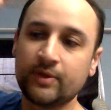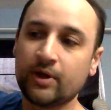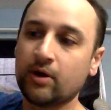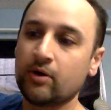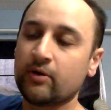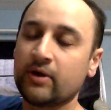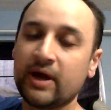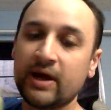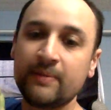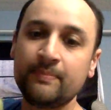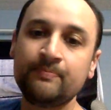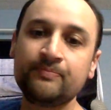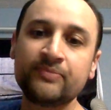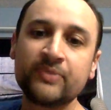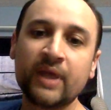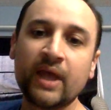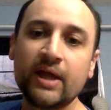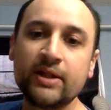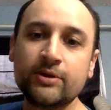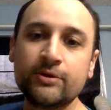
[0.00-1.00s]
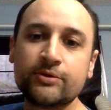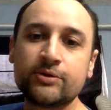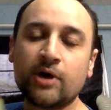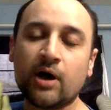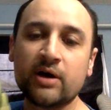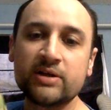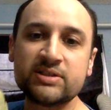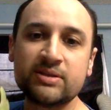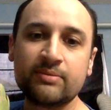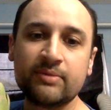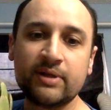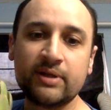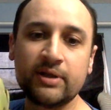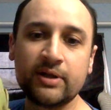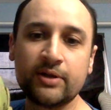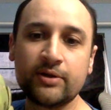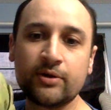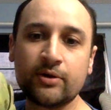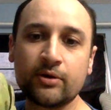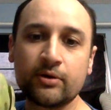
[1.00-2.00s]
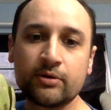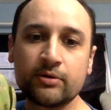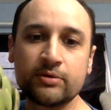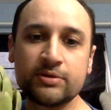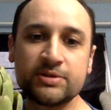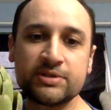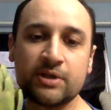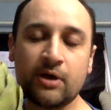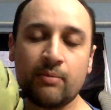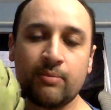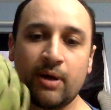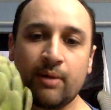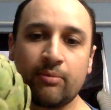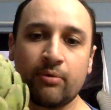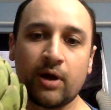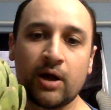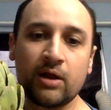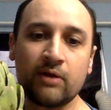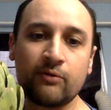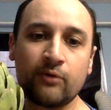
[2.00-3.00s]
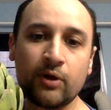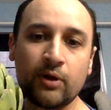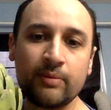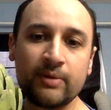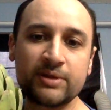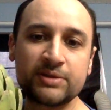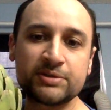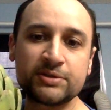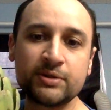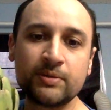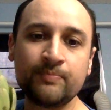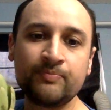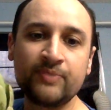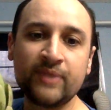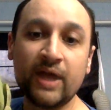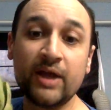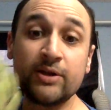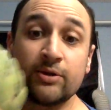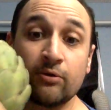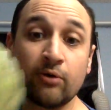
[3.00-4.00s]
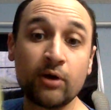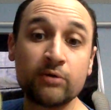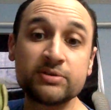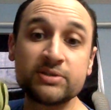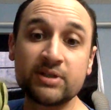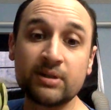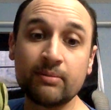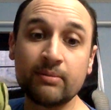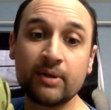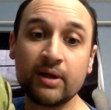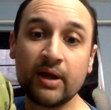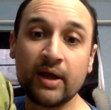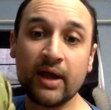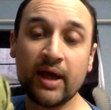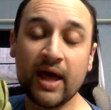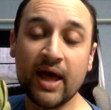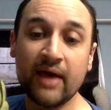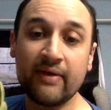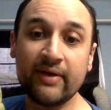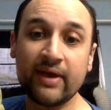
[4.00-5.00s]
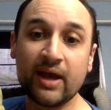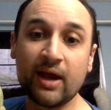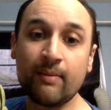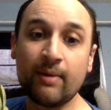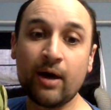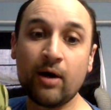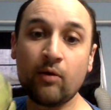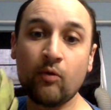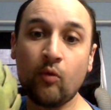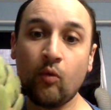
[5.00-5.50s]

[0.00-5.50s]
okay, and you toss them in your salt, pepper, olive oil mixture, and you roast them, and they come out